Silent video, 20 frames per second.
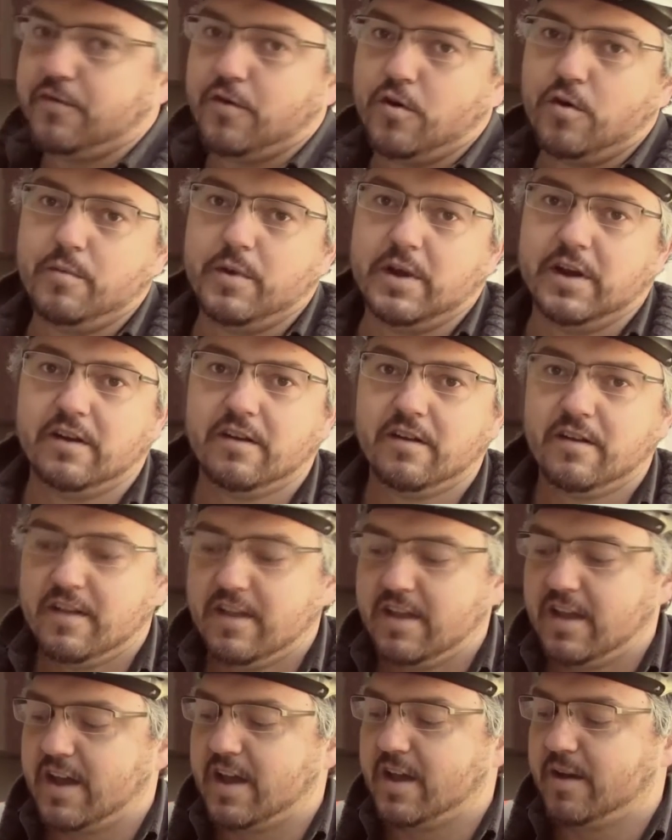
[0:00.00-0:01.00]
the foreman
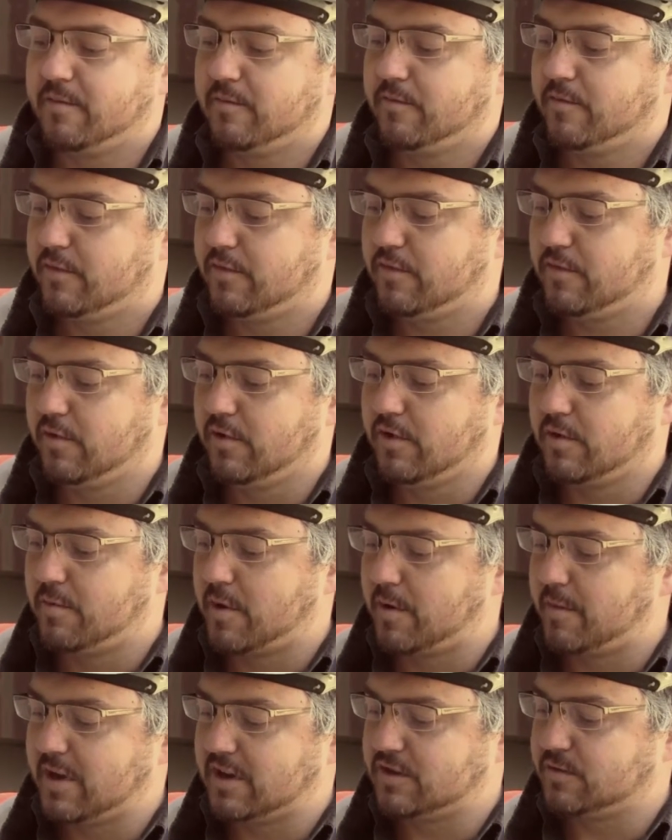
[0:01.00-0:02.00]
through the
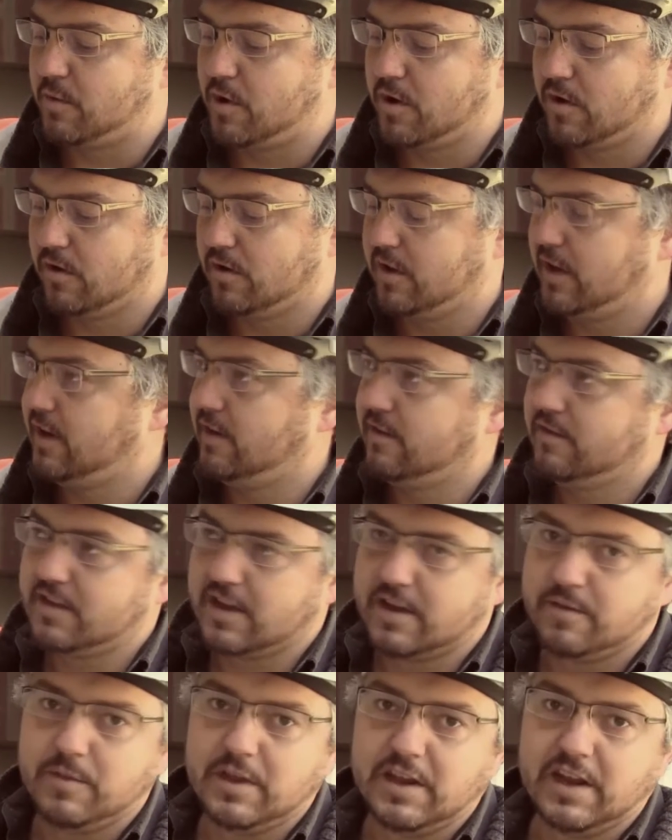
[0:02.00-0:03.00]
BIMX model, and
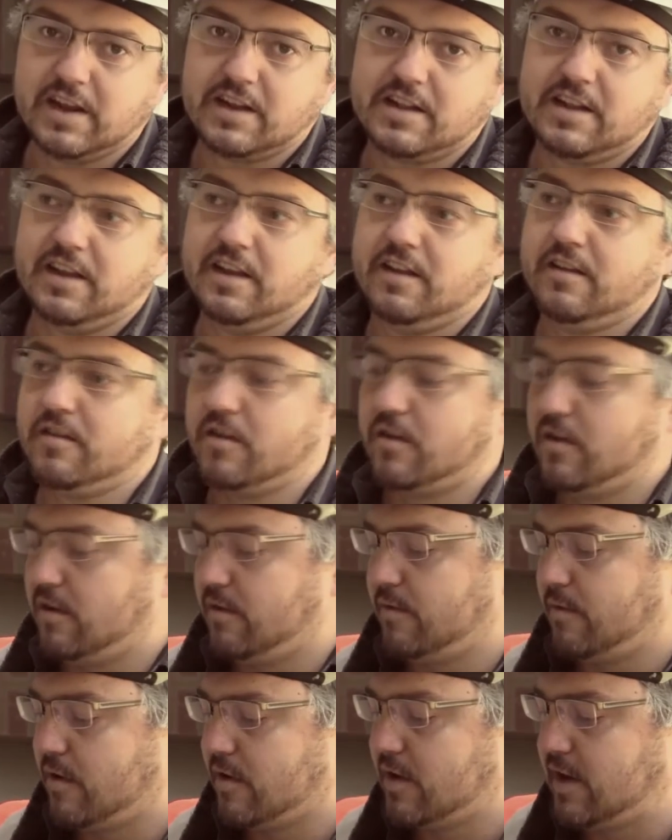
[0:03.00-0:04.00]
they immediately
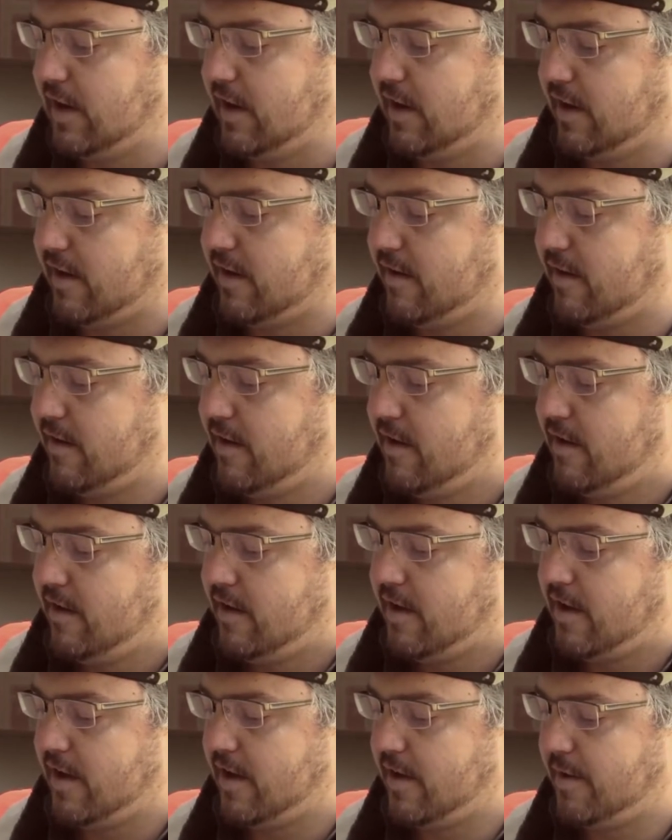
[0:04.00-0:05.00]
are clear
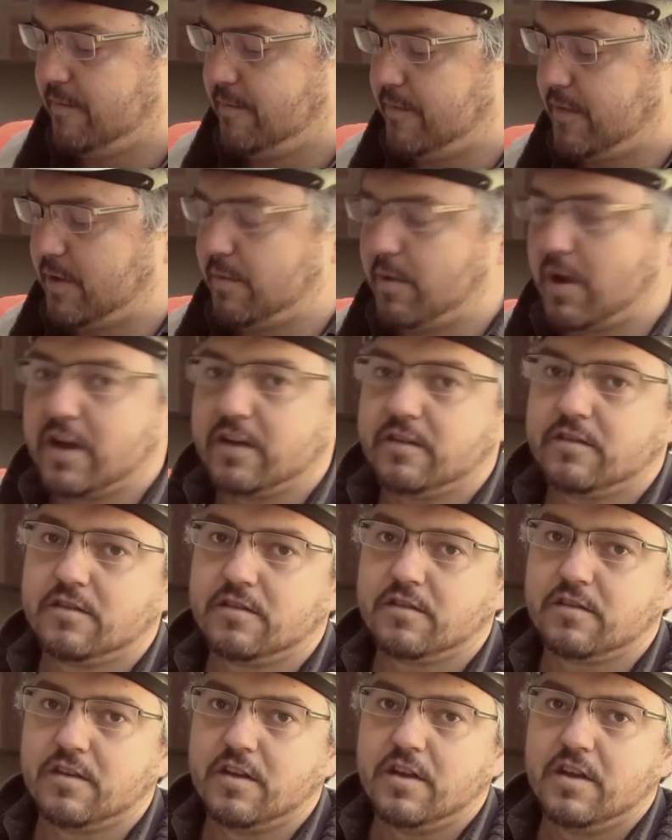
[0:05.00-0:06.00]
about
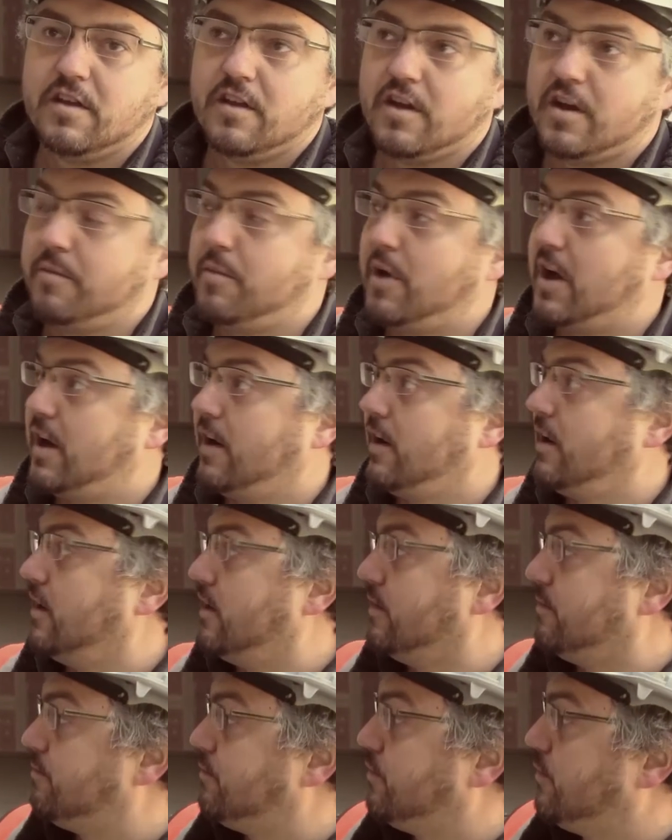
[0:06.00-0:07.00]

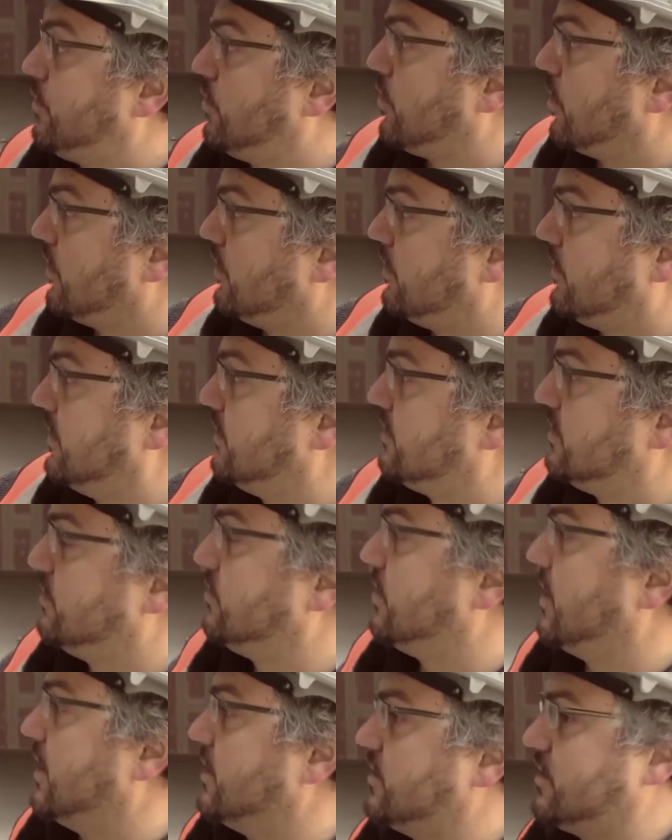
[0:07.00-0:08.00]
a
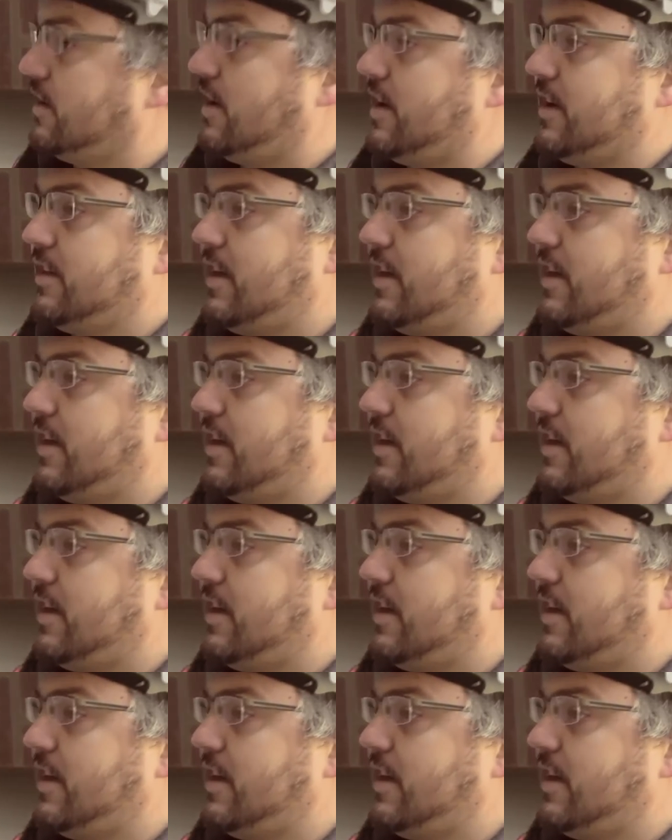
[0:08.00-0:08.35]
situation